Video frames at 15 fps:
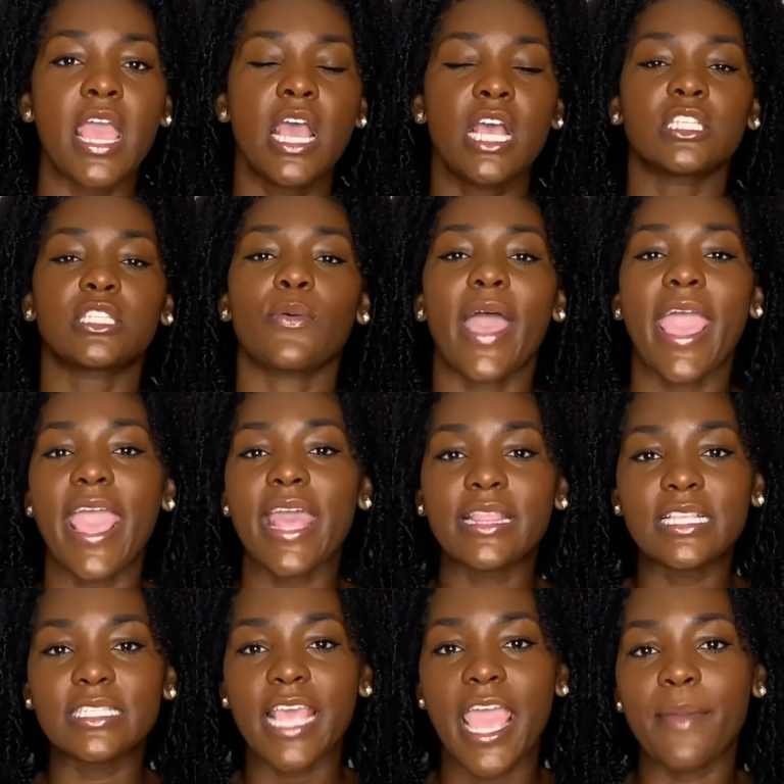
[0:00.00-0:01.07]
So I had
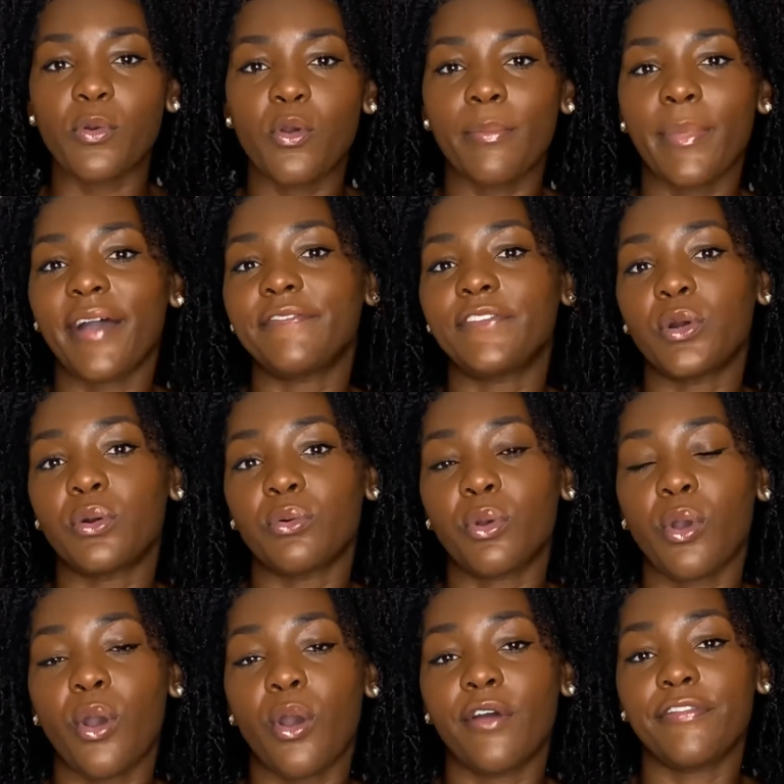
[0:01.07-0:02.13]
this app on my phone
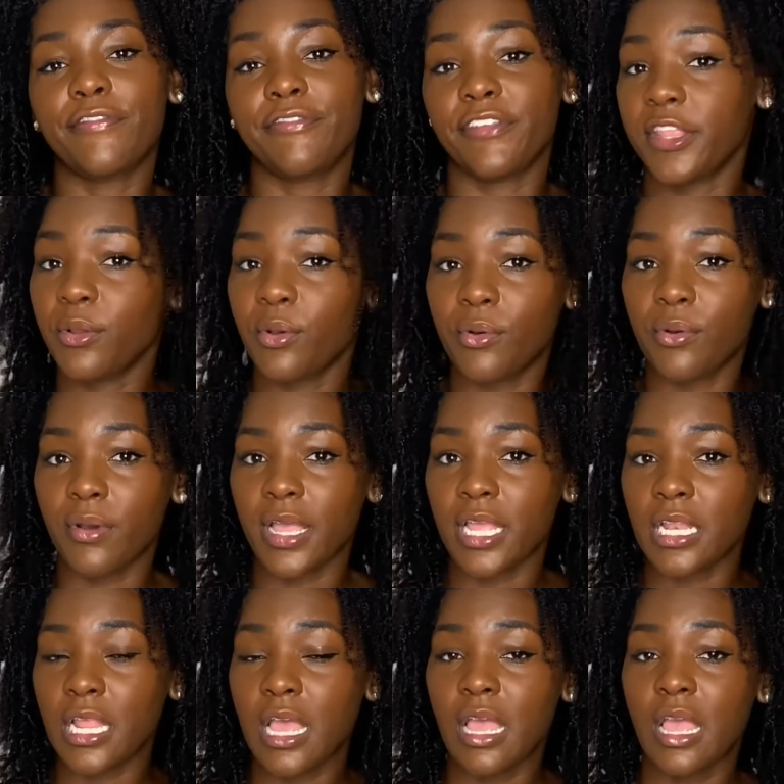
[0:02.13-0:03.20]
called
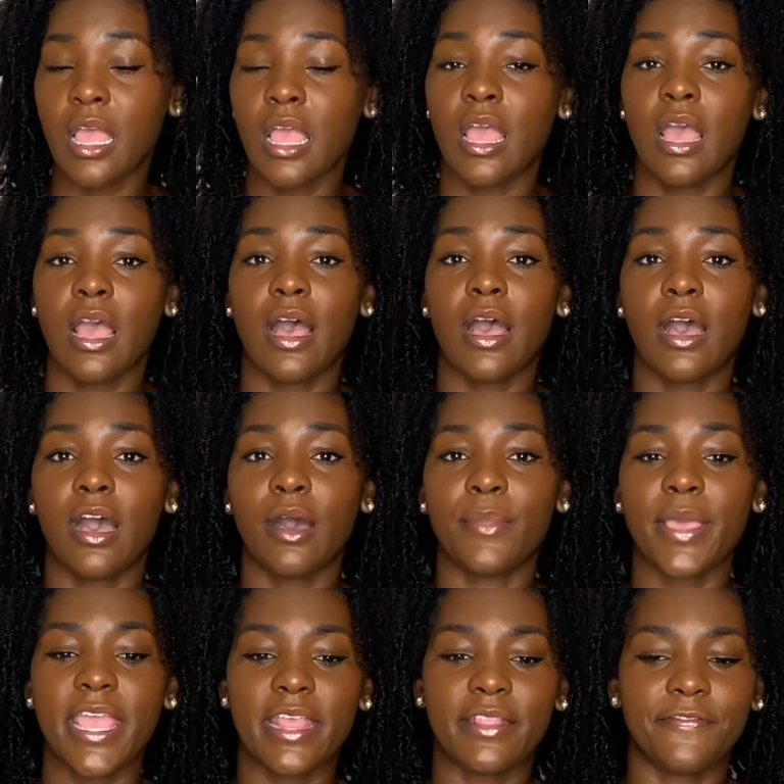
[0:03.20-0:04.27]
Fiton.
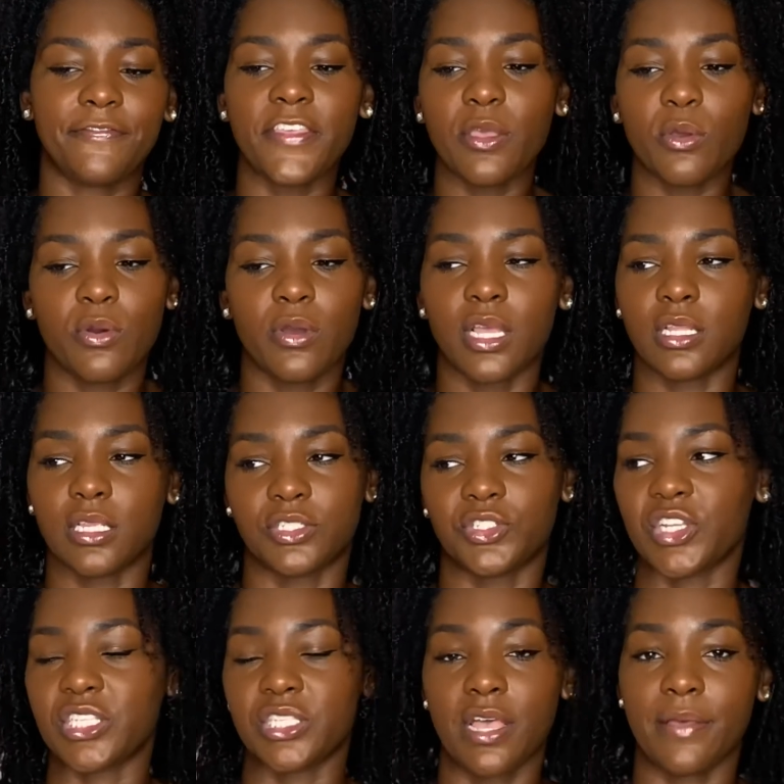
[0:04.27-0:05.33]
And Fiton is
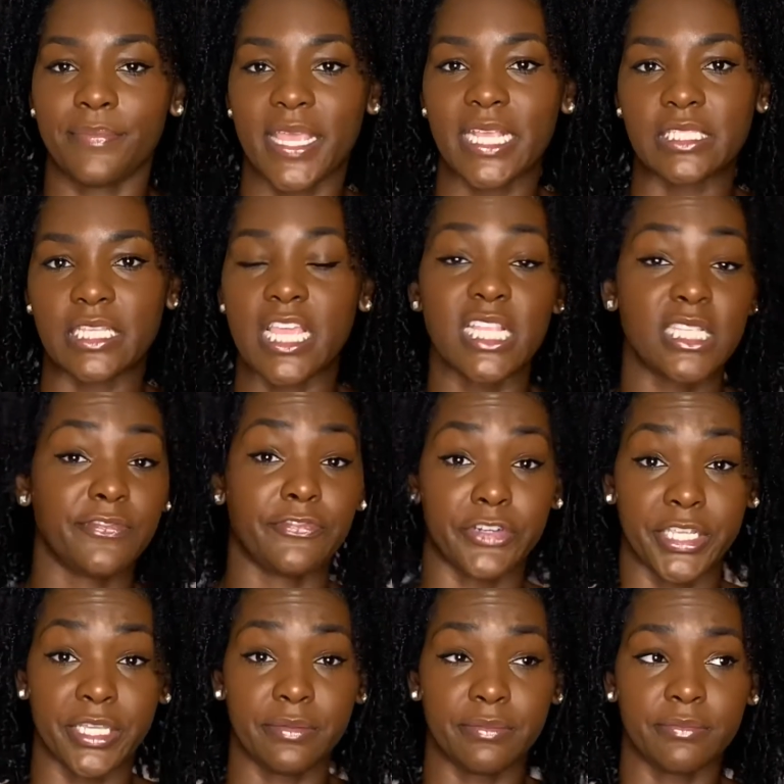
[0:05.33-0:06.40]
just amazing. It's
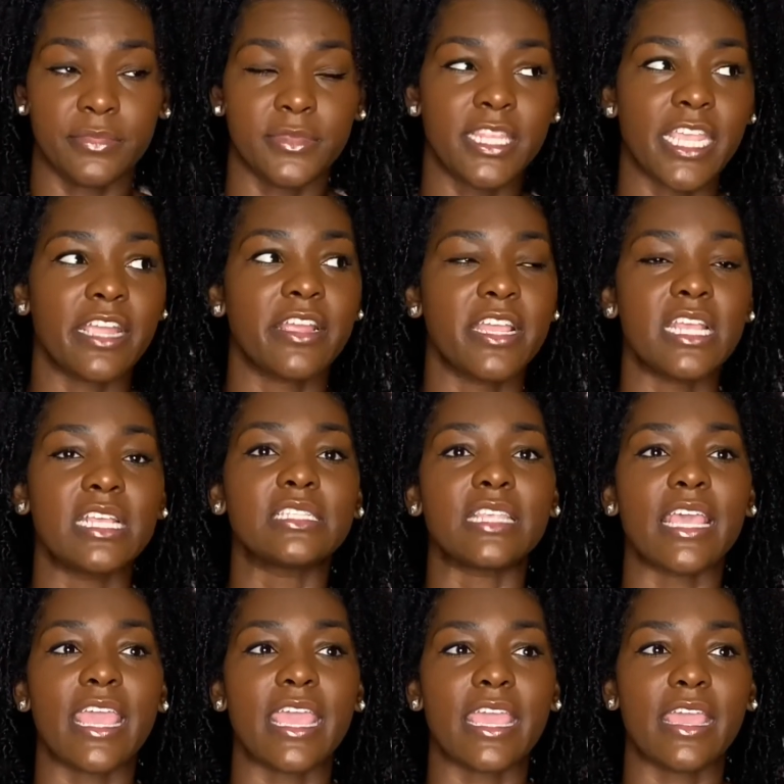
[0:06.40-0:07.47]
free. There is
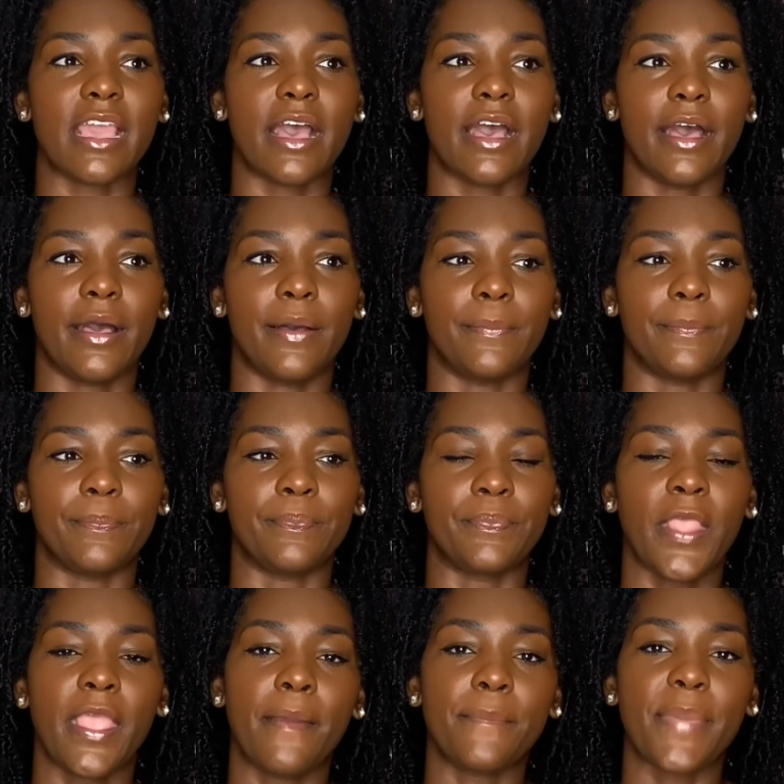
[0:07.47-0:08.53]
a
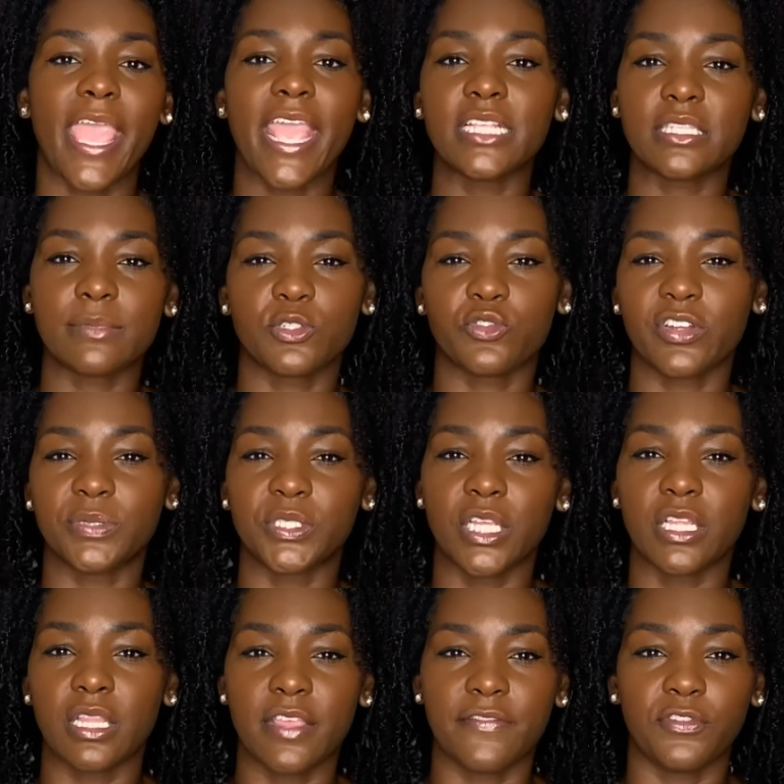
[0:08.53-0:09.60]
paid
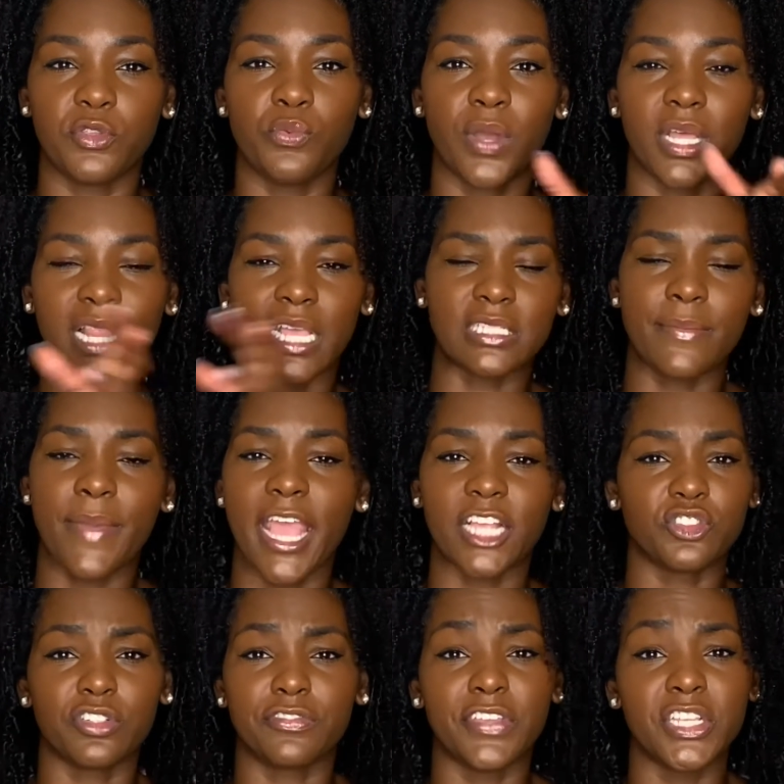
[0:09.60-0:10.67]
subscription if you want like some
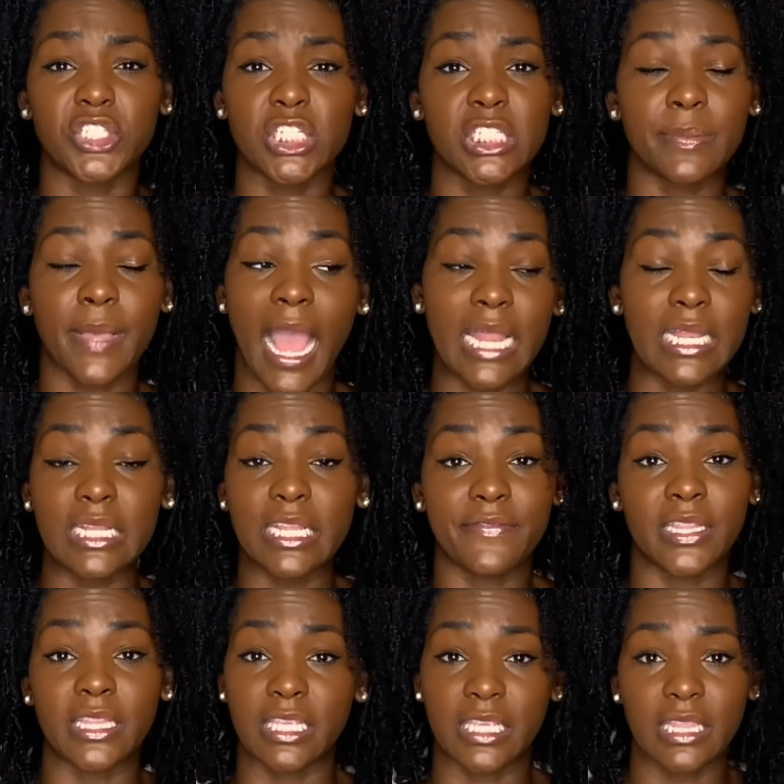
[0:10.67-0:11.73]
extra features, but I didn't
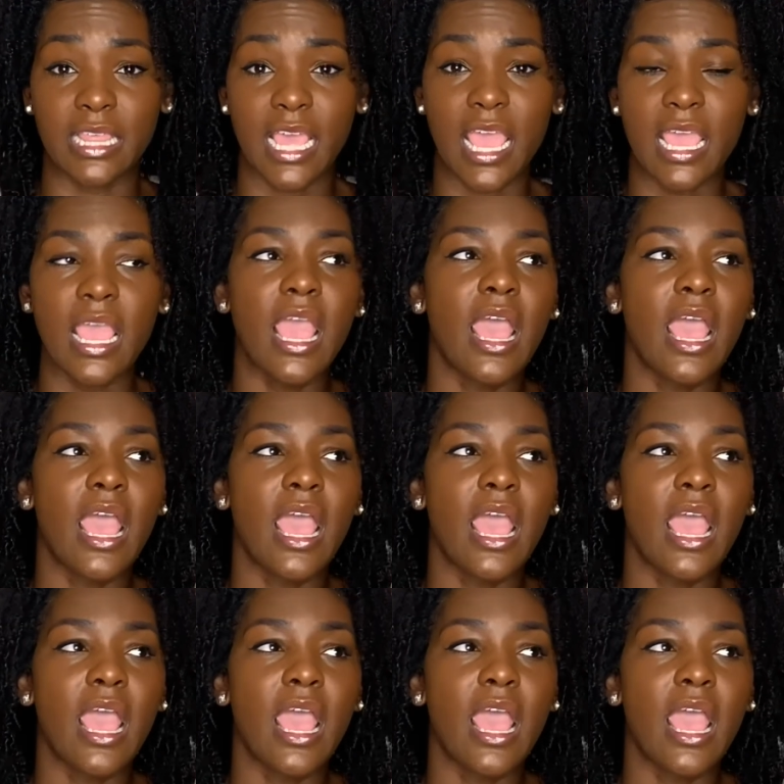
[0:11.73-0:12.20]
even need that.